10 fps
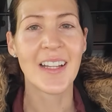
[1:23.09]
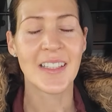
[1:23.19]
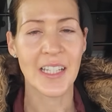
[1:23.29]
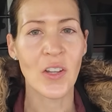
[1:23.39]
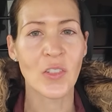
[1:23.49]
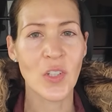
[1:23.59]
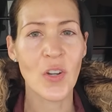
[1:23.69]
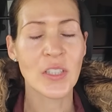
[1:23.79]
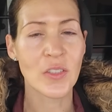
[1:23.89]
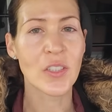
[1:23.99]
that your
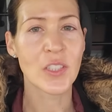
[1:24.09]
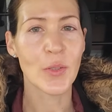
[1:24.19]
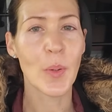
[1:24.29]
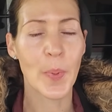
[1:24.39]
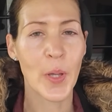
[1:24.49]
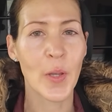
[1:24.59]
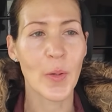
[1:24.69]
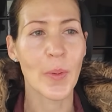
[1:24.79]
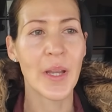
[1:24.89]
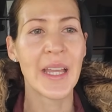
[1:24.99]
dog is going to do a
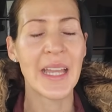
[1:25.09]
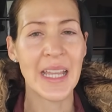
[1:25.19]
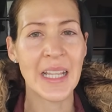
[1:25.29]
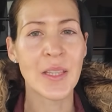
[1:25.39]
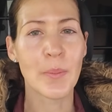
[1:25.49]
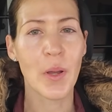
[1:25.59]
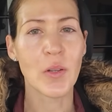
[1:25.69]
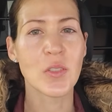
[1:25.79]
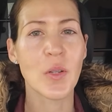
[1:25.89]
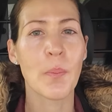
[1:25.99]
poo in the
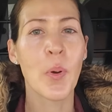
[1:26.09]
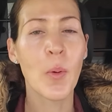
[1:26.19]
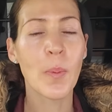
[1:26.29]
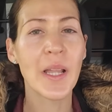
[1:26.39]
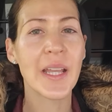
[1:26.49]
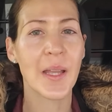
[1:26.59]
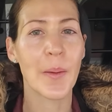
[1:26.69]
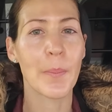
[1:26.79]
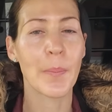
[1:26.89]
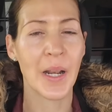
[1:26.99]
most public
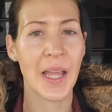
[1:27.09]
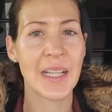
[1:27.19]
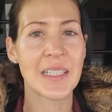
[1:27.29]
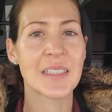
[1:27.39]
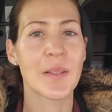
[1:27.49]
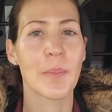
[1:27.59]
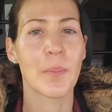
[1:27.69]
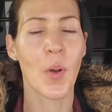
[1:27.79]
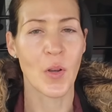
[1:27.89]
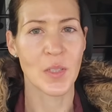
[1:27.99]
place
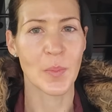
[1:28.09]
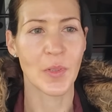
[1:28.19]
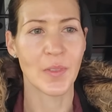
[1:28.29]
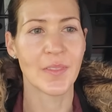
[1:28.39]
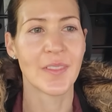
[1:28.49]
possible